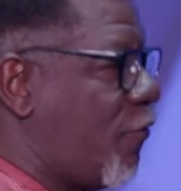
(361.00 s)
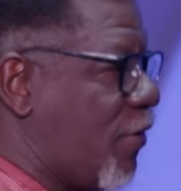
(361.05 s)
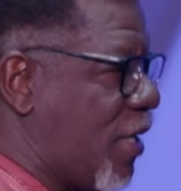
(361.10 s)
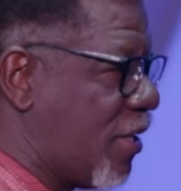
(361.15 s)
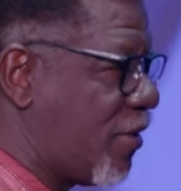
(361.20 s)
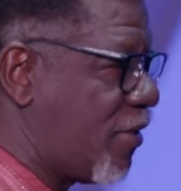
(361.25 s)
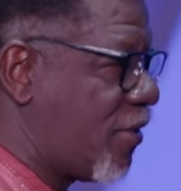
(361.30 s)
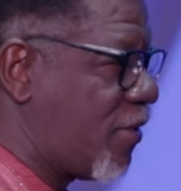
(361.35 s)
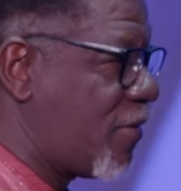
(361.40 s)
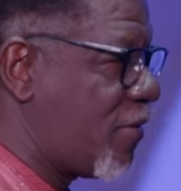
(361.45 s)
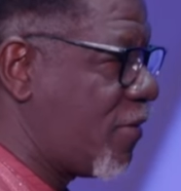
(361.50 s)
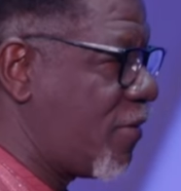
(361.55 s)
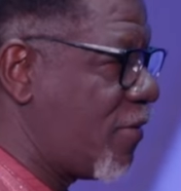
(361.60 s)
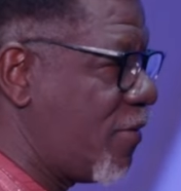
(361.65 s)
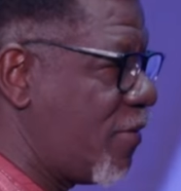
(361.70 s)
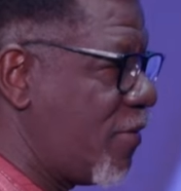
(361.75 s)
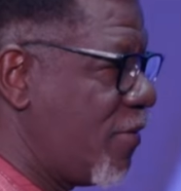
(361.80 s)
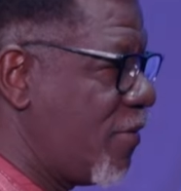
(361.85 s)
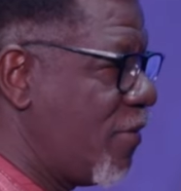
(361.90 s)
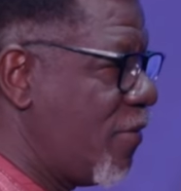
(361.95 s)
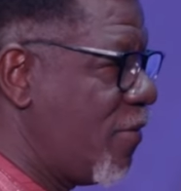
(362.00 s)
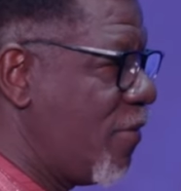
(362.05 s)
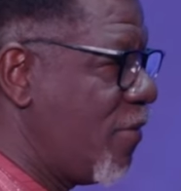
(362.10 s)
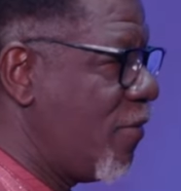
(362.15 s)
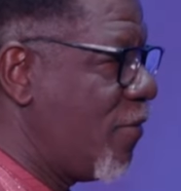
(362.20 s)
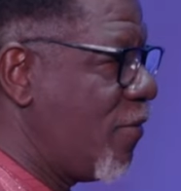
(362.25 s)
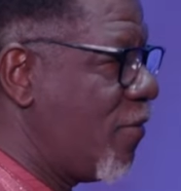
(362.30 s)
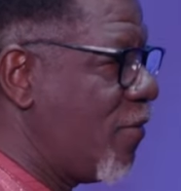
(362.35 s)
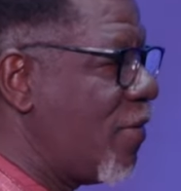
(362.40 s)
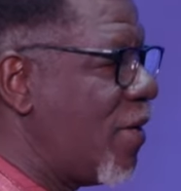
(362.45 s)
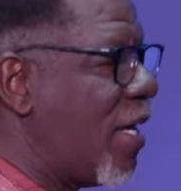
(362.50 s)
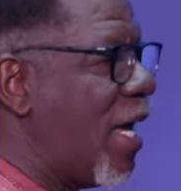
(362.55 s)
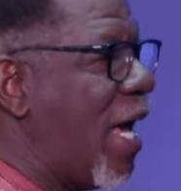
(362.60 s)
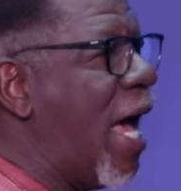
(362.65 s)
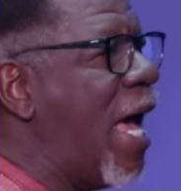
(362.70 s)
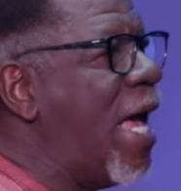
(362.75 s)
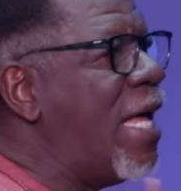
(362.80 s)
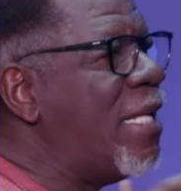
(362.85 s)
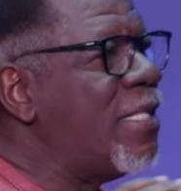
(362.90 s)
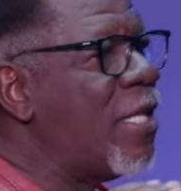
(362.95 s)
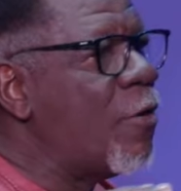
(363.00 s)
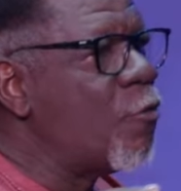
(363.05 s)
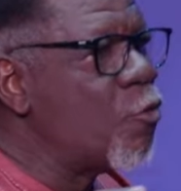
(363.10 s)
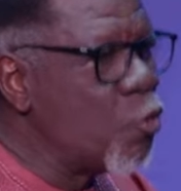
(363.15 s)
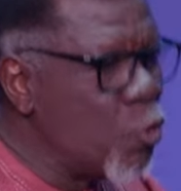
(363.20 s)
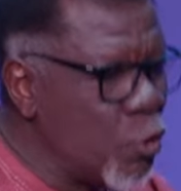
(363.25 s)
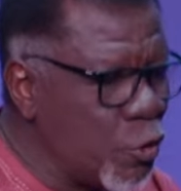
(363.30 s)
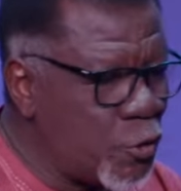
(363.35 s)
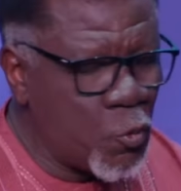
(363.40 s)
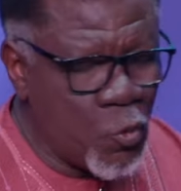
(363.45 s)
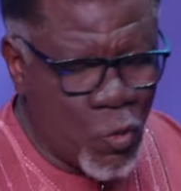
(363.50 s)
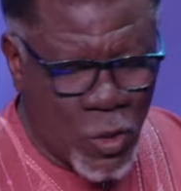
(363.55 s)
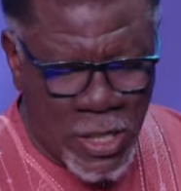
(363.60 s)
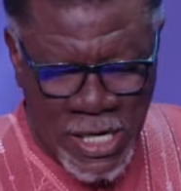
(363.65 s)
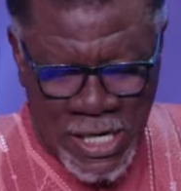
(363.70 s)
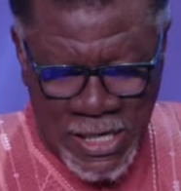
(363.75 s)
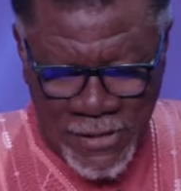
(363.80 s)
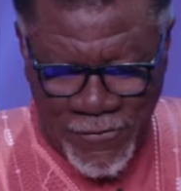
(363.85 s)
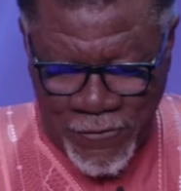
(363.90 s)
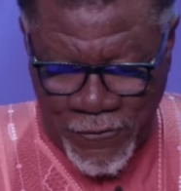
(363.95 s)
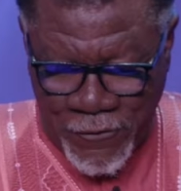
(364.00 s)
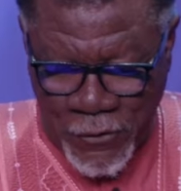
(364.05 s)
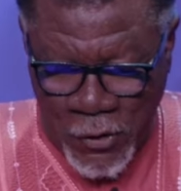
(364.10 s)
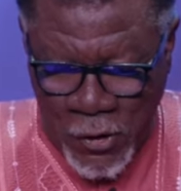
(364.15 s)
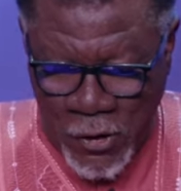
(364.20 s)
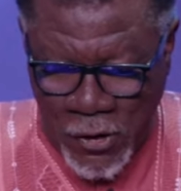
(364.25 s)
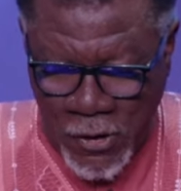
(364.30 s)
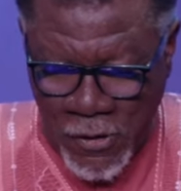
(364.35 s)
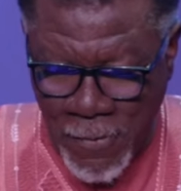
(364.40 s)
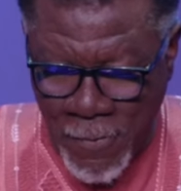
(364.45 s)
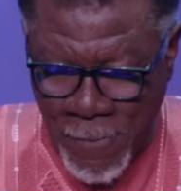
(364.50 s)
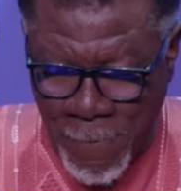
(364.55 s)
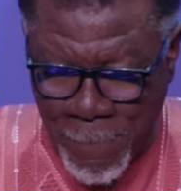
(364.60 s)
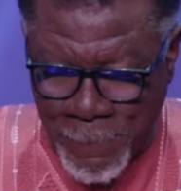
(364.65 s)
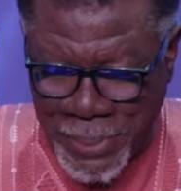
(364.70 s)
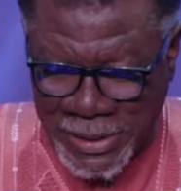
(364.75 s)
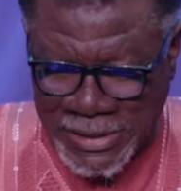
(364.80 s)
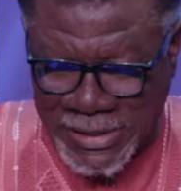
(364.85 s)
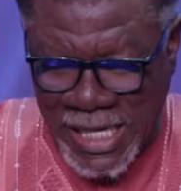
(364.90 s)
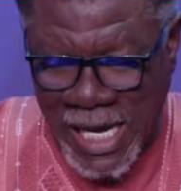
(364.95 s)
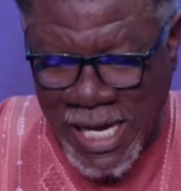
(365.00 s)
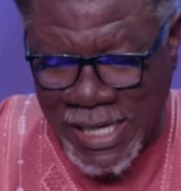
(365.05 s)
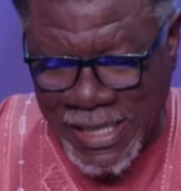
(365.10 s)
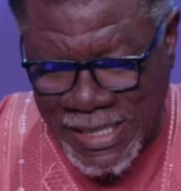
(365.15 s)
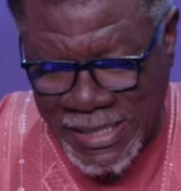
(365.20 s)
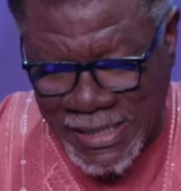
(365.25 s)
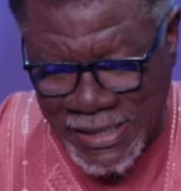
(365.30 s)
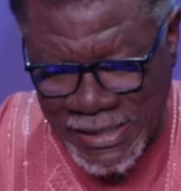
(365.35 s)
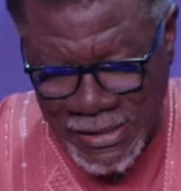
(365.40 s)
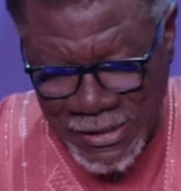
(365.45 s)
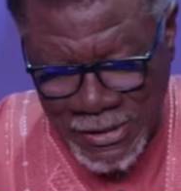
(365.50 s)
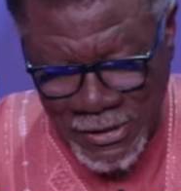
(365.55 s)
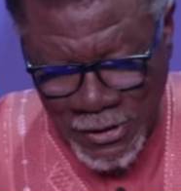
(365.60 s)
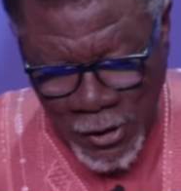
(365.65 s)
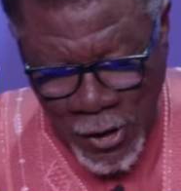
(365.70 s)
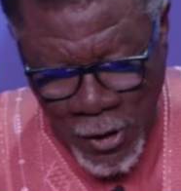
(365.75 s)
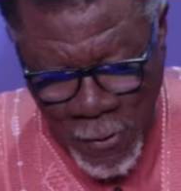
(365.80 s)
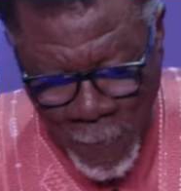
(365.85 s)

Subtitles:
us. And the root word for batak or